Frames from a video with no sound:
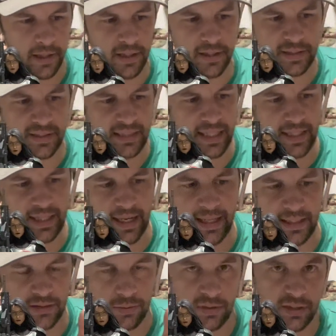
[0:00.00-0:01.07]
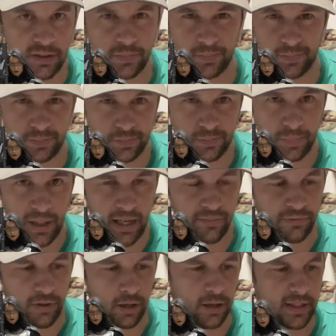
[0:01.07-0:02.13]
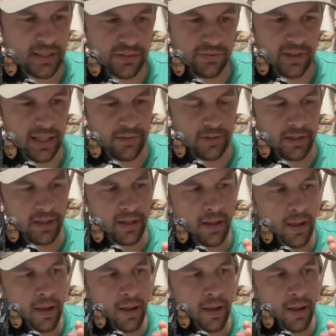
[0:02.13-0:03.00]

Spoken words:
Snake Eyes was by far his favorite.